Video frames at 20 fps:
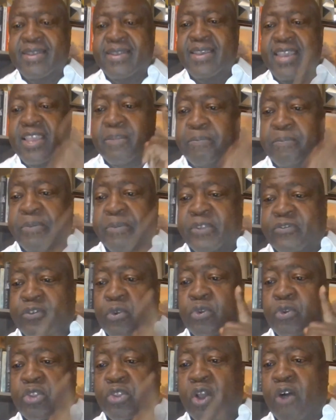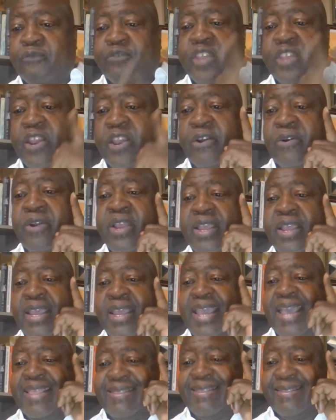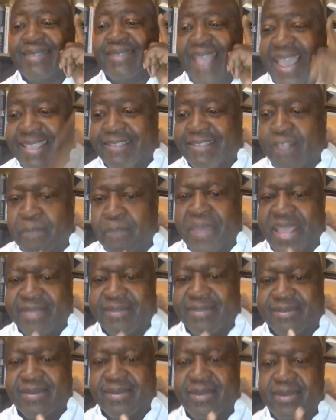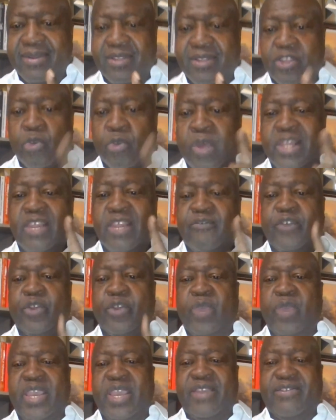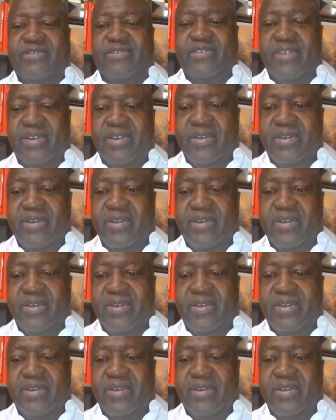in pursuit of their entitlement to a living wage.